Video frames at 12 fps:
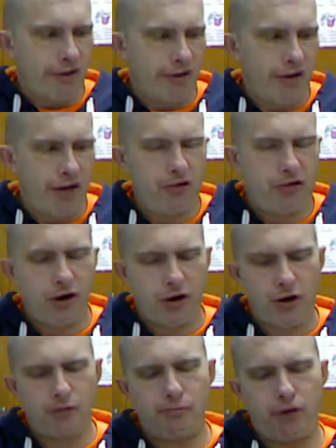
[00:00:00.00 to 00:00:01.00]
Again, they're not
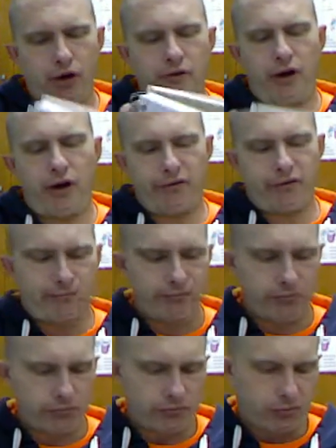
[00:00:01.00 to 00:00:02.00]
called paragraphs.
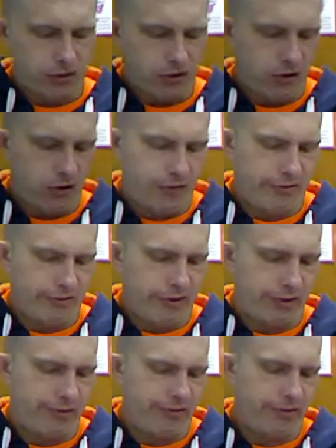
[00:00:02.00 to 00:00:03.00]
They're called
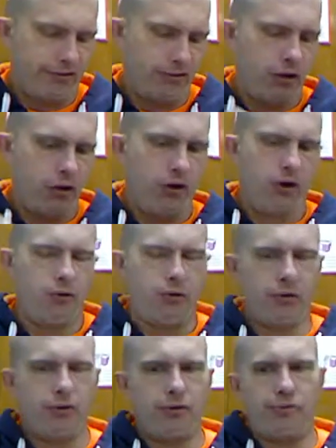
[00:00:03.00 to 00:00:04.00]
stanzas
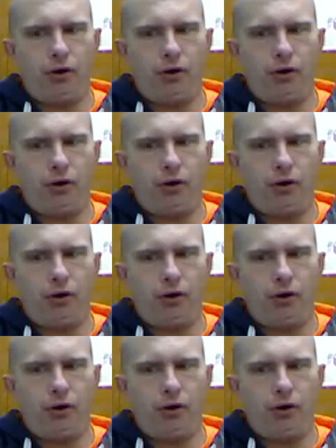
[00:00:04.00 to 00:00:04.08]
when they're in